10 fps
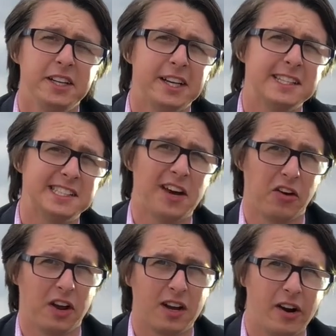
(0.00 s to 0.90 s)
that you can
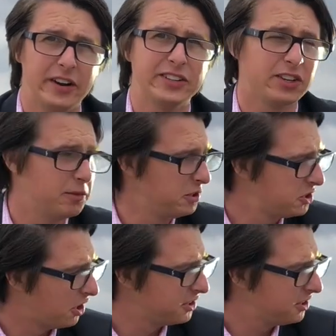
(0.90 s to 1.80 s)
tell that a car is
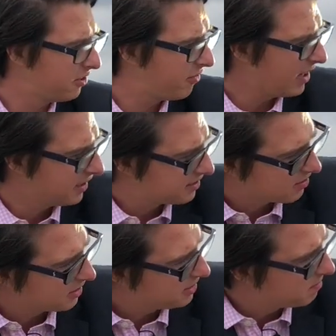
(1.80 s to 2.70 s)
turbocharged is the fact that it's
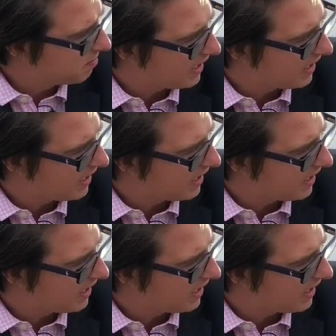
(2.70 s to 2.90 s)
got these